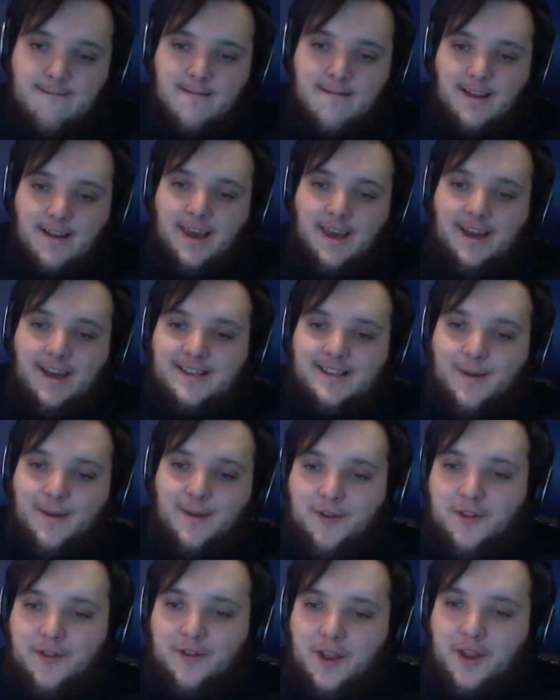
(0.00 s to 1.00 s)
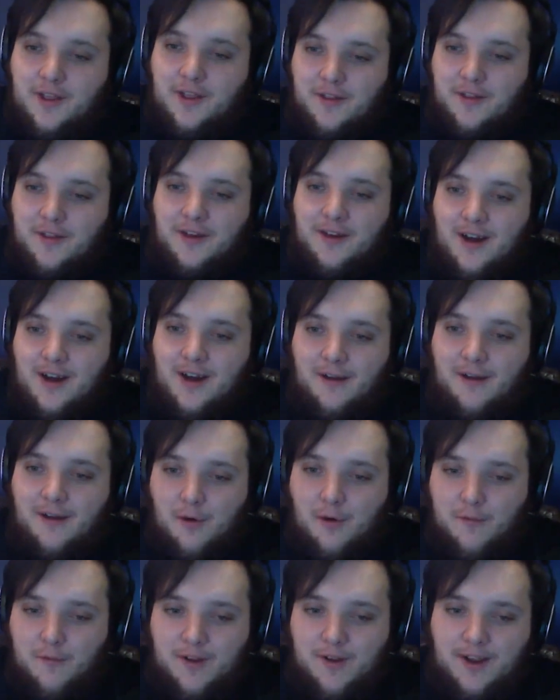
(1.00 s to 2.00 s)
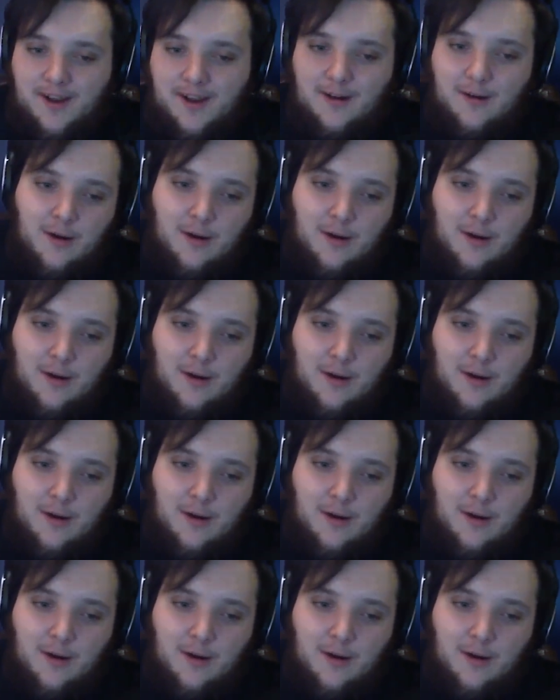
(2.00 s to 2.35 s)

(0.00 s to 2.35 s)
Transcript: Yeah, except on the iPhone video.